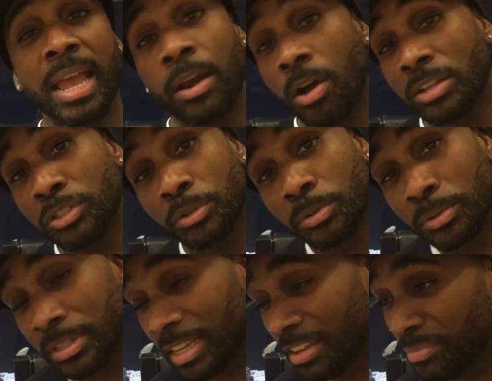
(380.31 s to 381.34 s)
and also
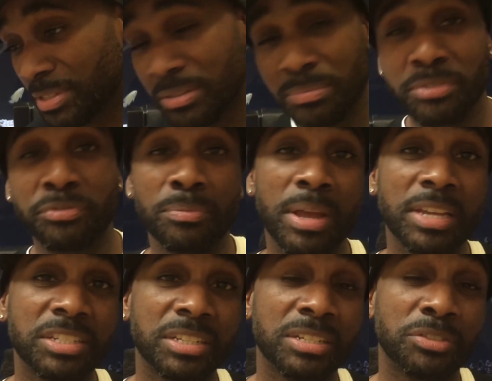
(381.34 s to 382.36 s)
give me some
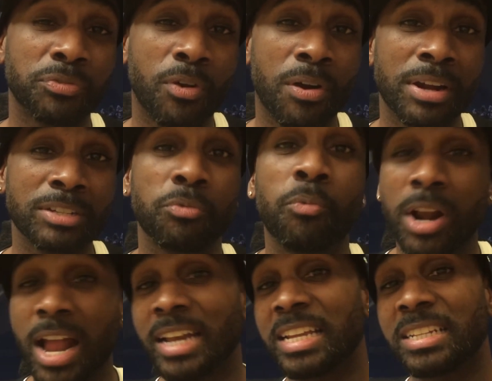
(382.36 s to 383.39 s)
information as far as what
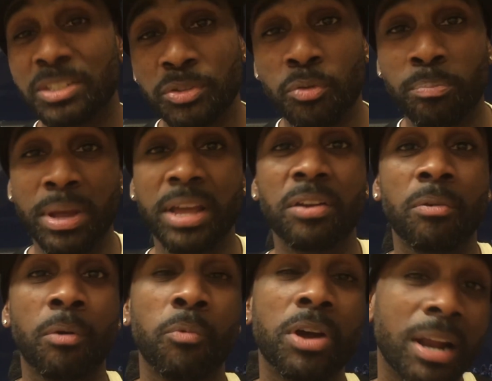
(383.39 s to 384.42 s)
I need to do better
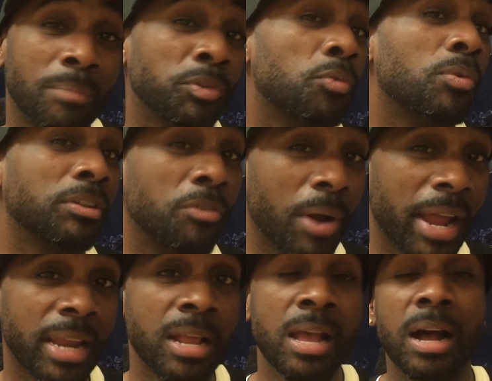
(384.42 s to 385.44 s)
or what I'm doing
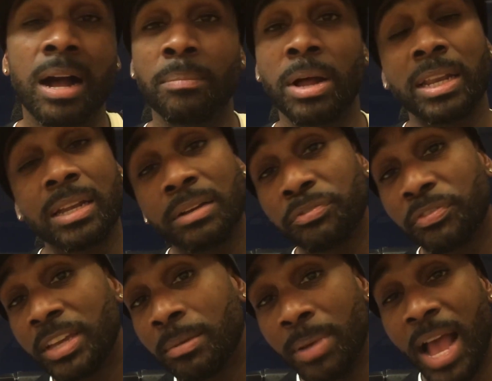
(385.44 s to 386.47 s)
great. I love
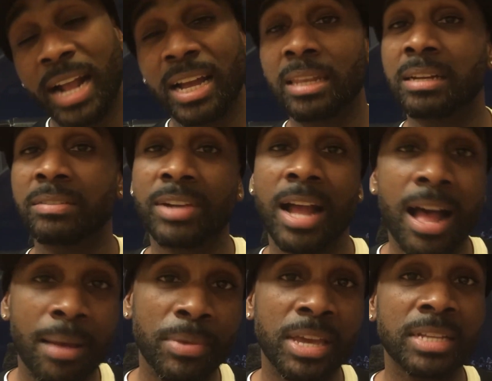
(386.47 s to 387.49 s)
feedback. I love
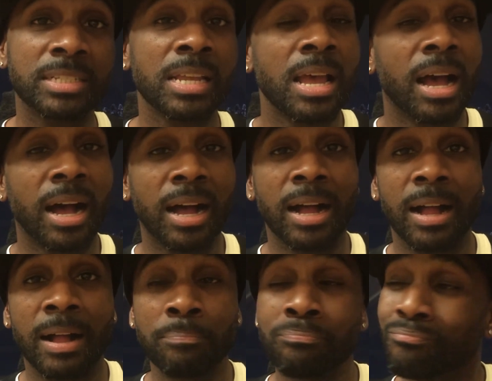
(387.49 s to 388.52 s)
comments.
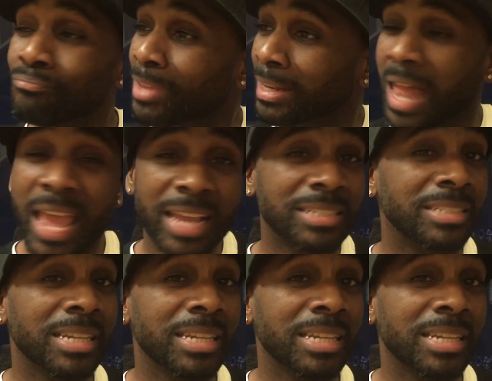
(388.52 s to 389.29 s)
Likes,